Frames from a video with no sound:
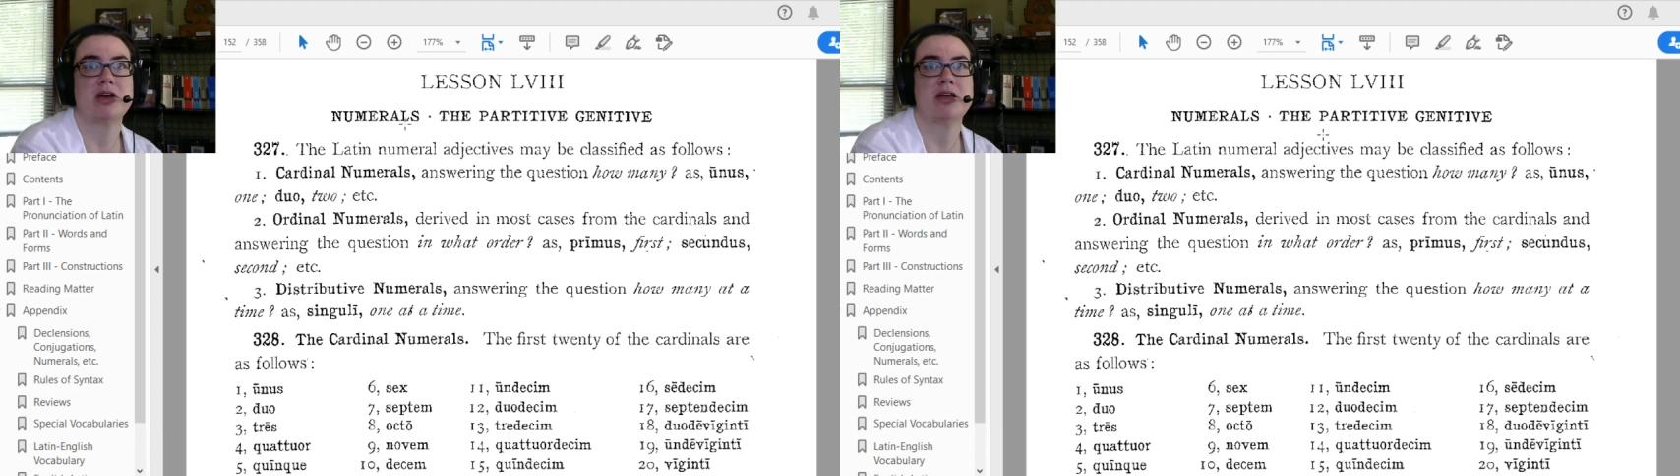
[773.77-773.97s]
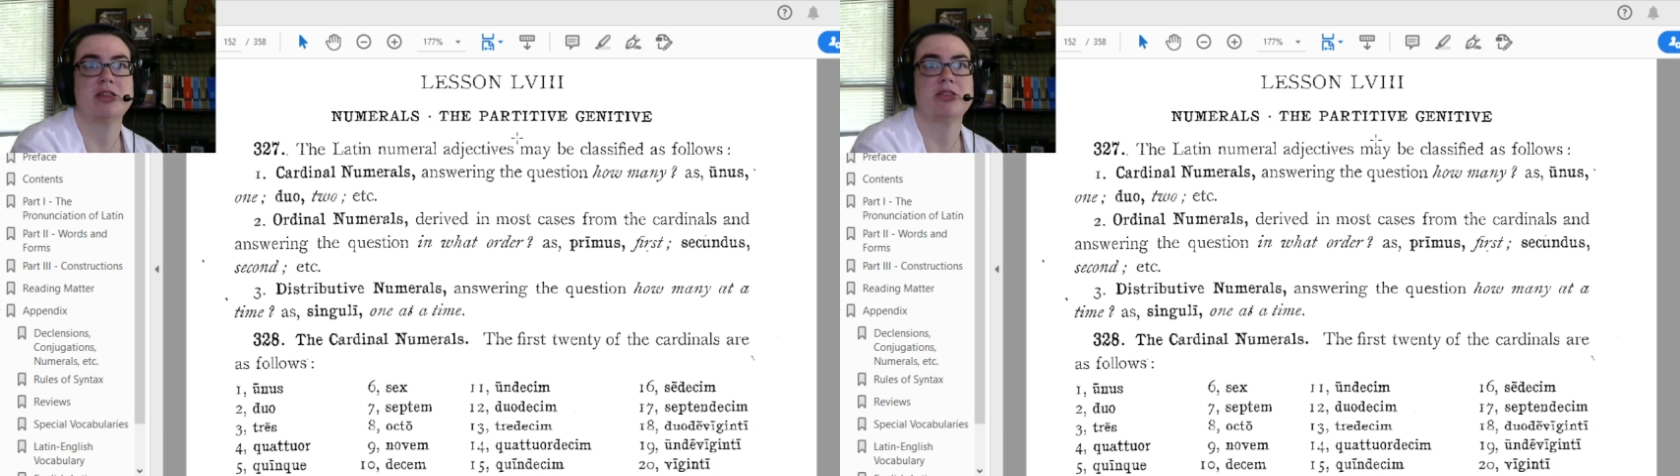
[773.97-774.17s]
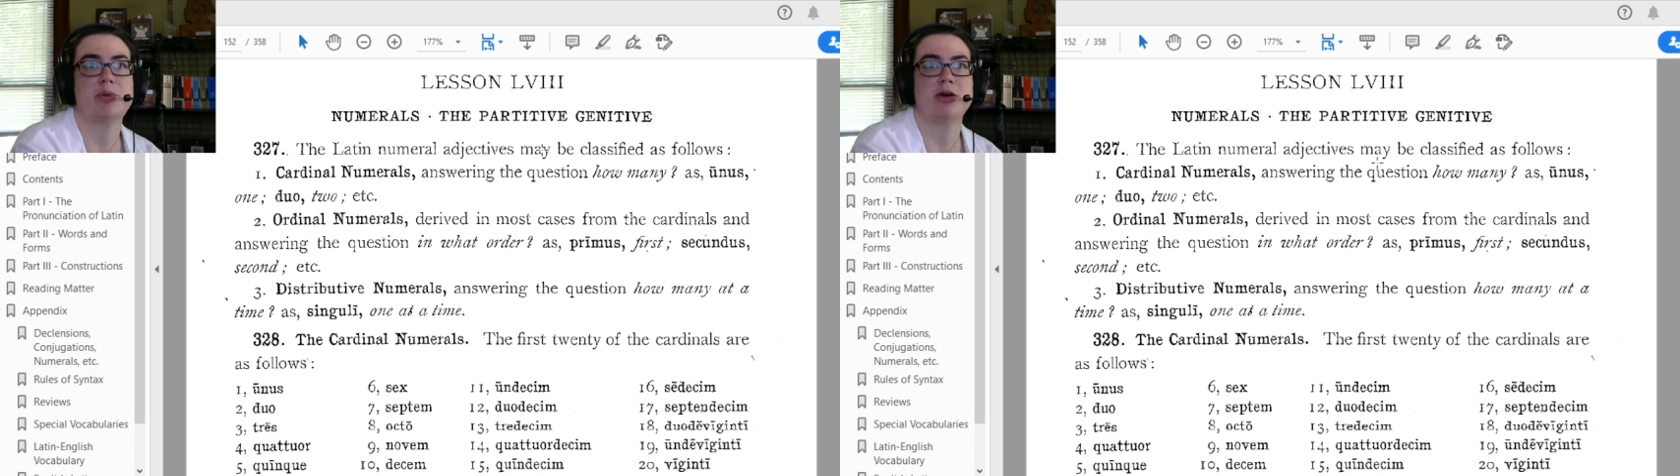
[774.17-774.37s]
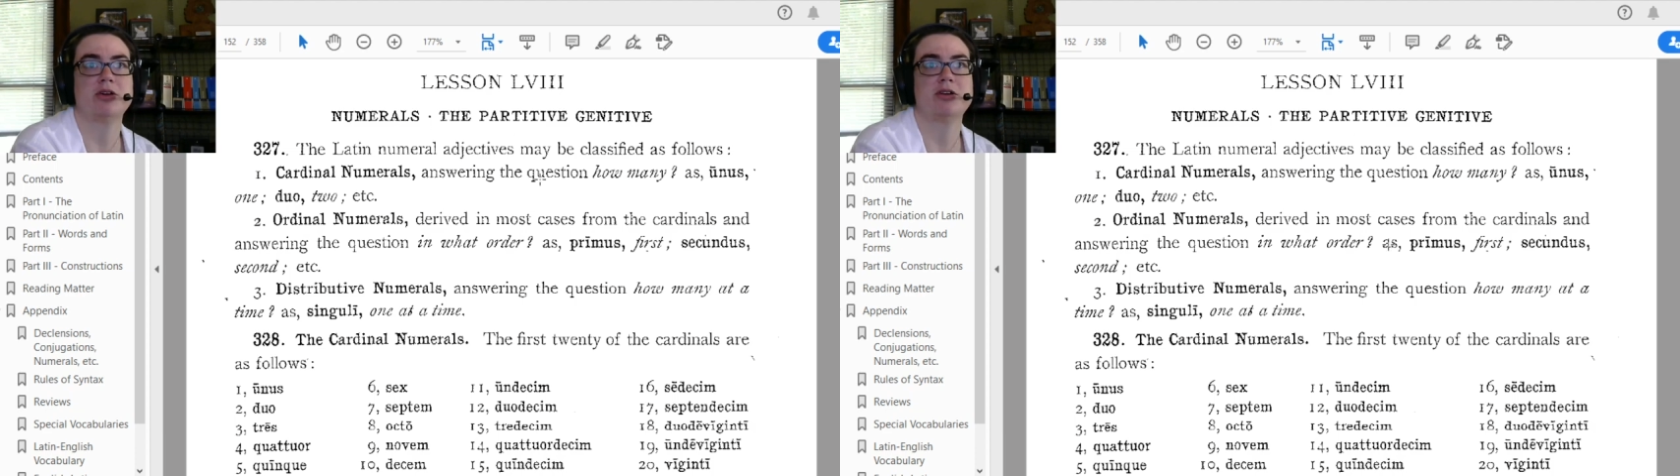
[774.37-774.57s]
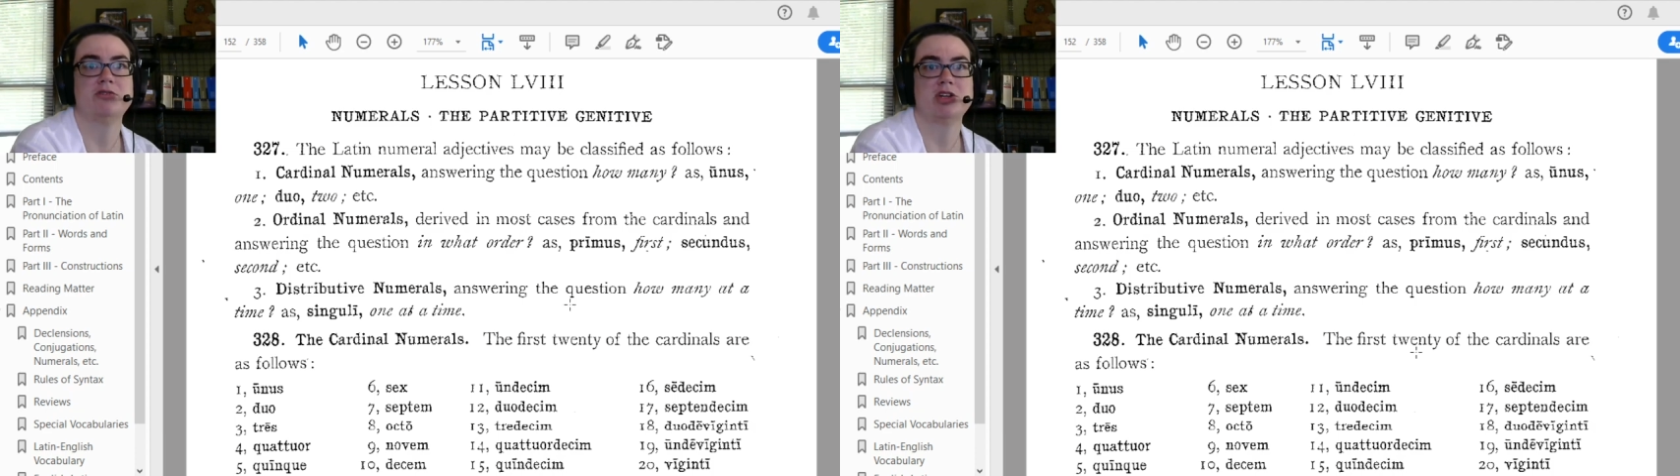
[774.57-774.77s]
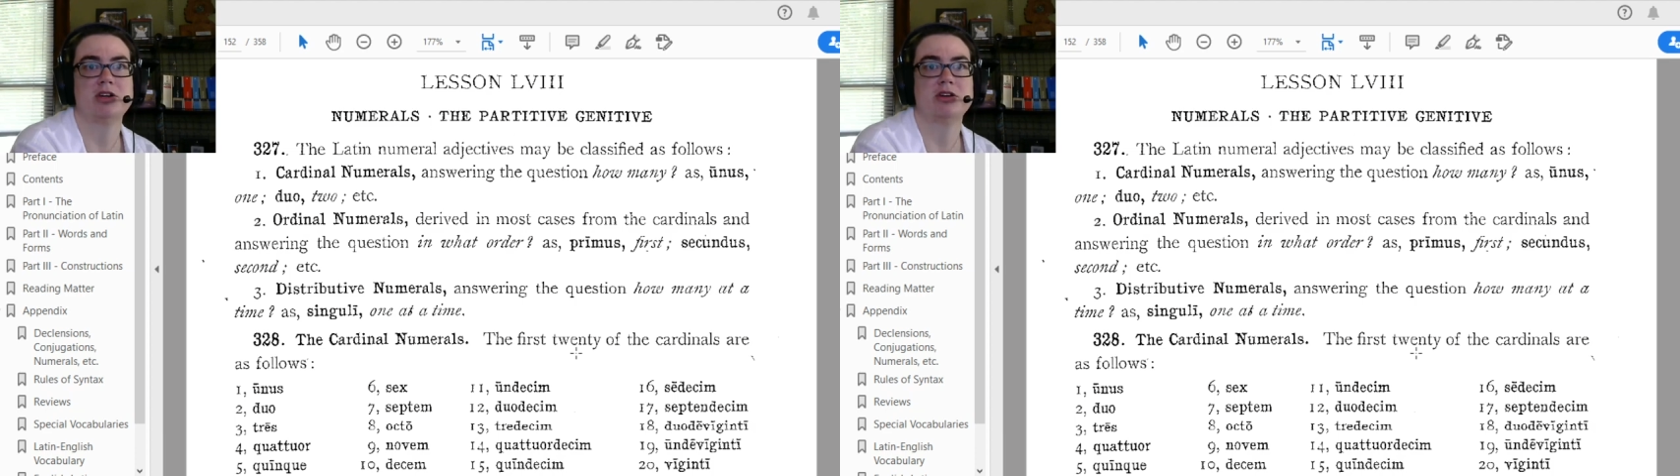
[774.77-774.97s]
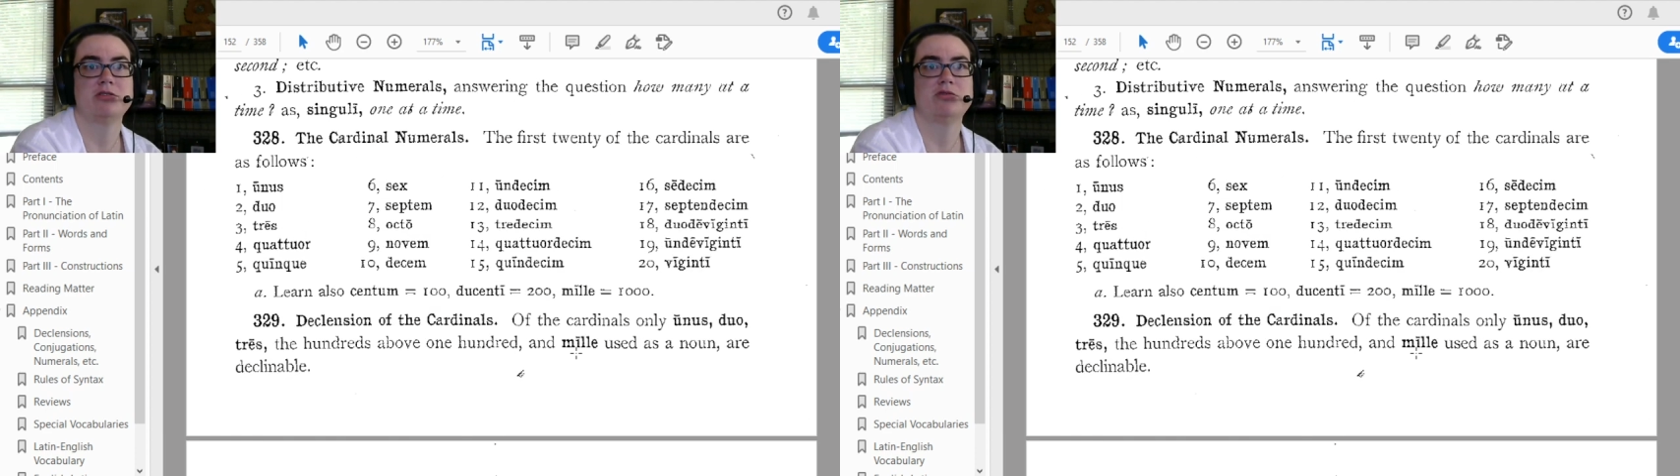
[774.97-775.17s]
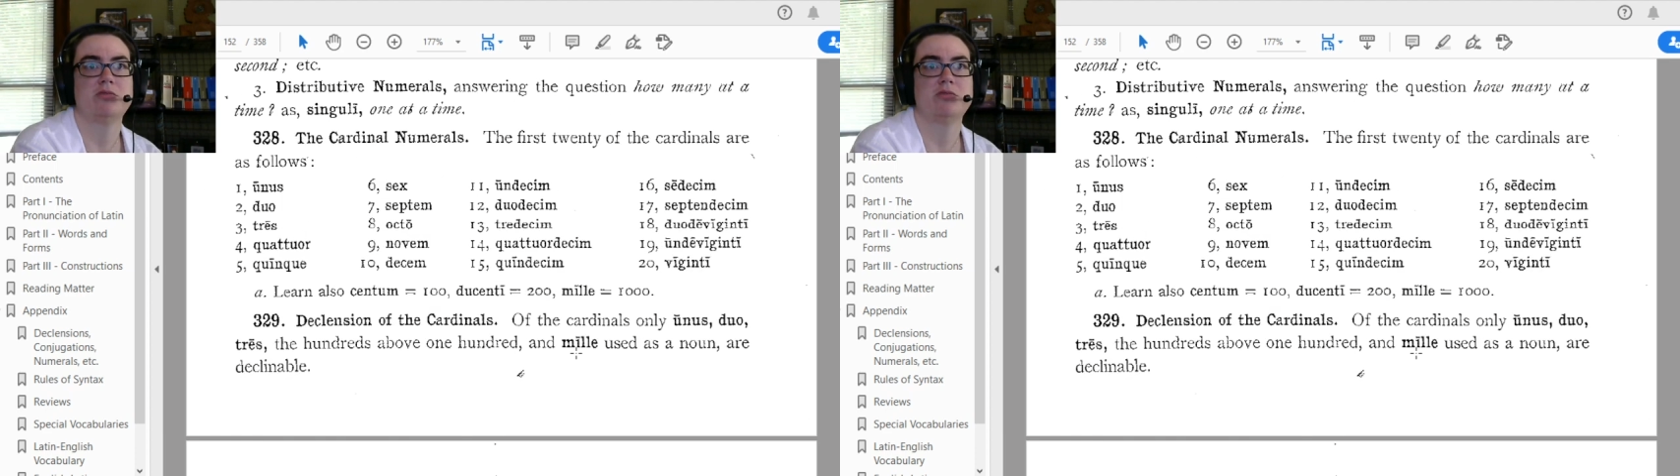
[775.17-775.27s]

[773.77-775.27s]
and then the partitive genitive.